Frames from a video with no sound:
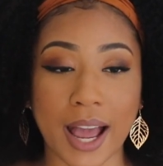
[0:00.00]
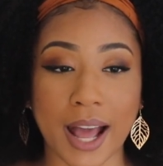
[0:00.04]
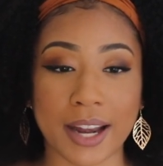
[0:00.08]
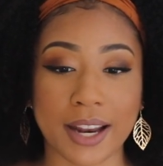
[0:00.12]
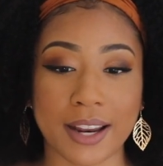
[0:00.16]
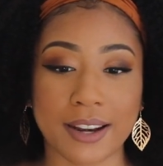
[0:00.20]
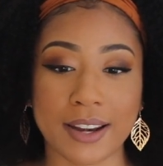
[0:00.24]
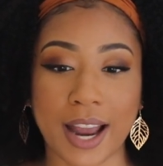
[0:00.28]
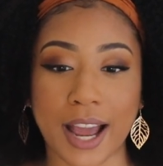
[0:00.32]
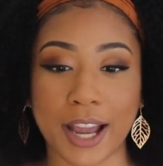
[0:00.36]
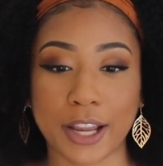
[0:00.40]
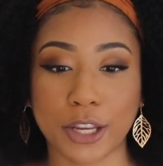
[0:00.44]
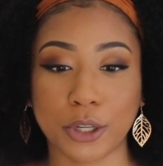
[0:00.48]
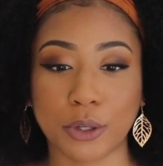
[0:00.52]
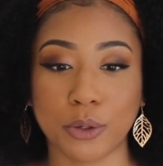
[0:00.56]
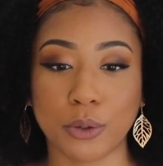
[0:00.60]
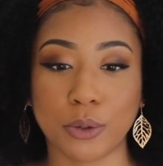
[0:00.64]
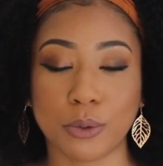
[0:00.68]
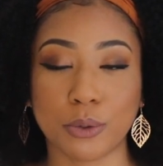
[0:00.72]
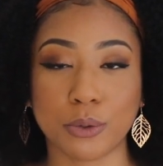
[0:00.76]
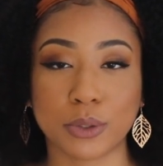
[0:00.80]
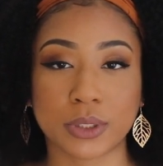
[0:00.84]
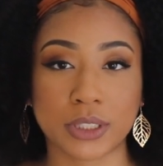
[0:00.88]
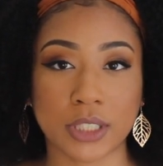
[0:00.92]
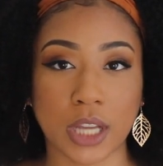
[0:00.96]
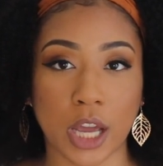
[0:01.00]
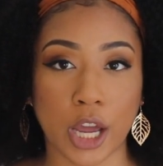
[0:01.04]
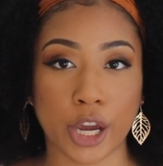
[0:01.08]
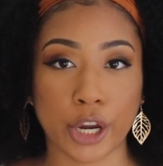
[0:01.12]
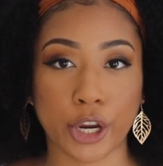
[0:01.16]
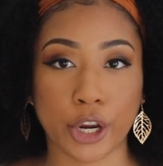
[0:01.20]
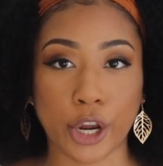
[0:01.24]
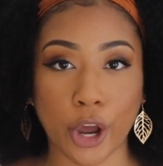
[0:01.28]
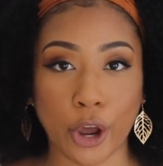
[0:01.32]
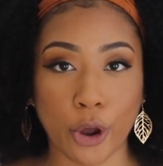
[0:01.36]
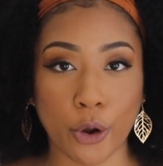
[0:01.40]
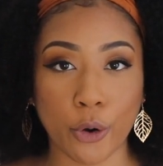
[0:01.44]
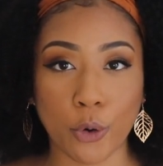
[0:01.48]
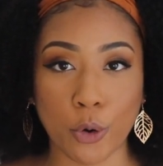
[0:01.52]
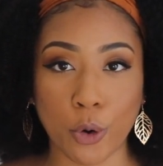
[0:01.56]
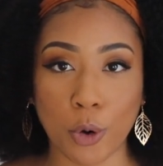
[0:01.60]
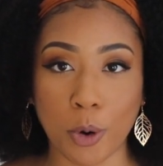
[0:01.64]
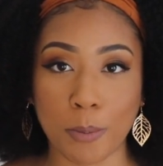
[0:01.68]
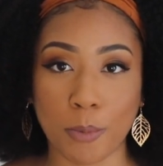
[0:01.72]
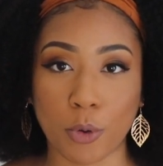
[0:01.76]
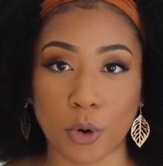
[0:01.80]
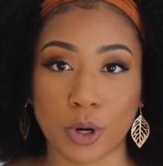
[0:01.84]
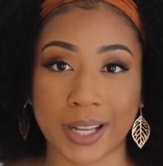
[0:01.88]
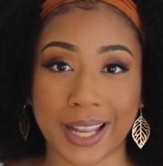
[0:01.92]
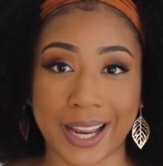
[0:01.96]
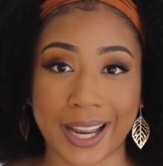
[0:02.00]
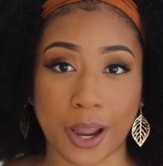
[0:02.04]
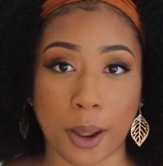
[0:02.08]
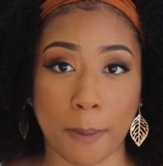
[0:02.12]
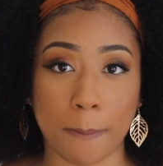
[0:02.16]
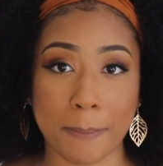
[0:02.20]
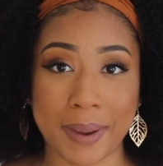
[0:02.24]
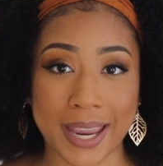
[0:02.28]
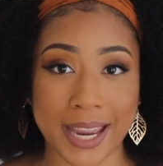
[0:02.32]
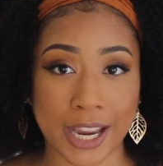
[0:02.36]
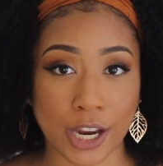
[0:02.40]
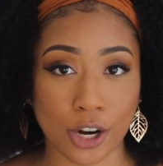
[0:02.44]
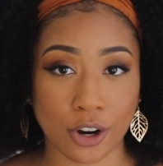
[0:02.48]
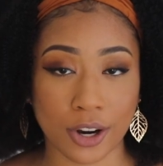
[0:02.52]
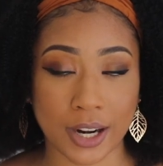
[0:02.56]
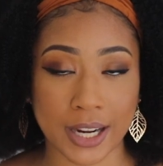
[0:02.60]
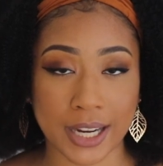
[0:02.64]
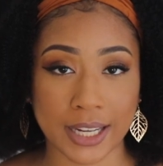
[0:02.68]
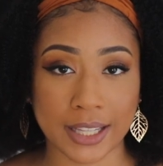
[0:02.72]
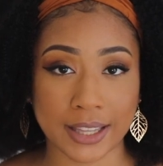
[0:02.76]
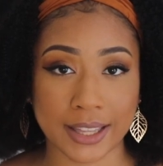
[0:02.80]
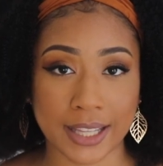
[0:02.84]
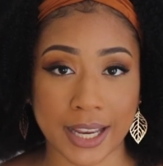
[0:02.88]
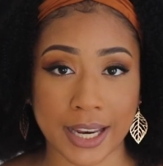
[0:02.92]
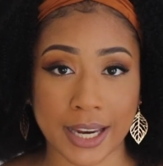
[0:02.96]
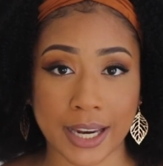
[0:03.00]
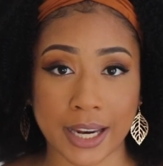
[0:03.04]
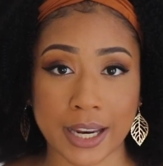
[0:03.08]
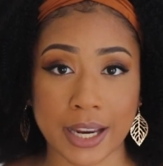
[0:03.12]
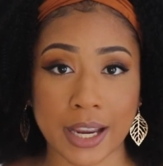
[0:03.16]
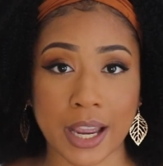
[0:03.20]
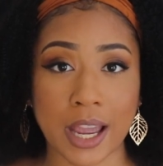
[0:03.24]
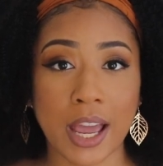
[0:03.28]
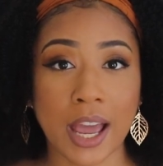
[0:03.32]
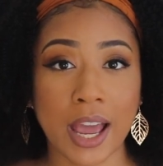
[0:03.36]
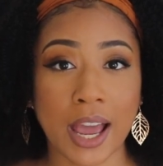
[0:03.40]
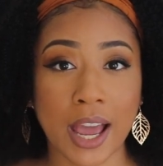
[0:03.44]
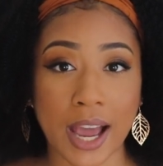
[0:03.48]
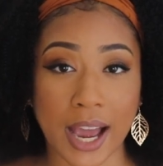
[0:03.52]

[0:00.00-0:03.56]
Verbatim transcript: I did not use a comb or a pick or anything.